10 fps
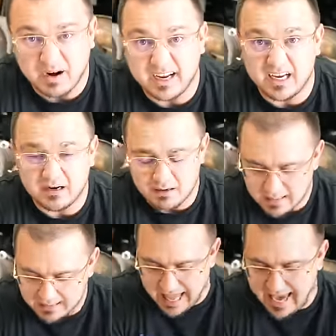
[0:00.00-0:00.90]
right
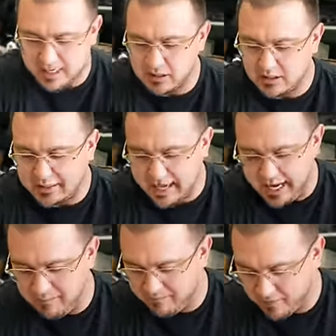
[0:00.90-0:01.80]
here actually
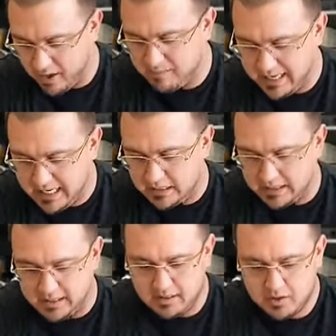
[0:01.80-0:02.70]
came from
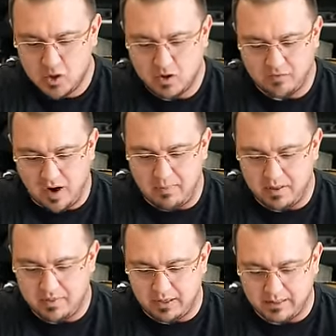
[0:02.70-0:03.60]
Italy,
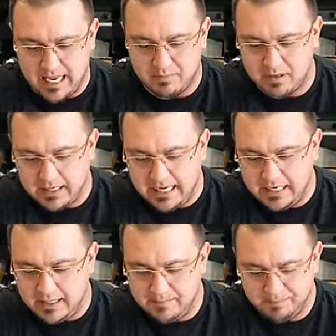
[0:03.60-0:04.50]
from the
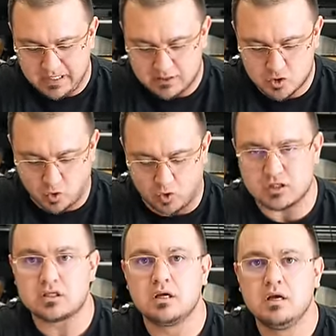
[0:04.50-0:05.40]
Lamborghini
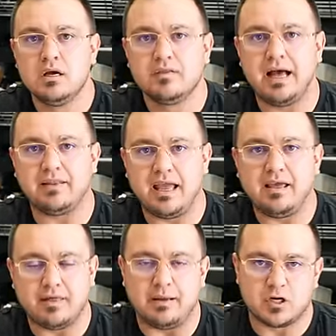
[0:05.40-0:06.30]
source that
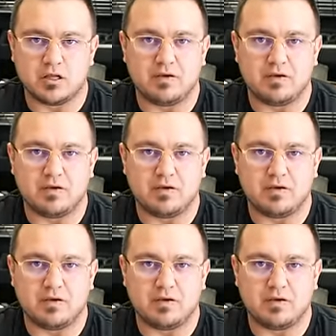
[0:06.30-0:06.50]
they, I'm sorry,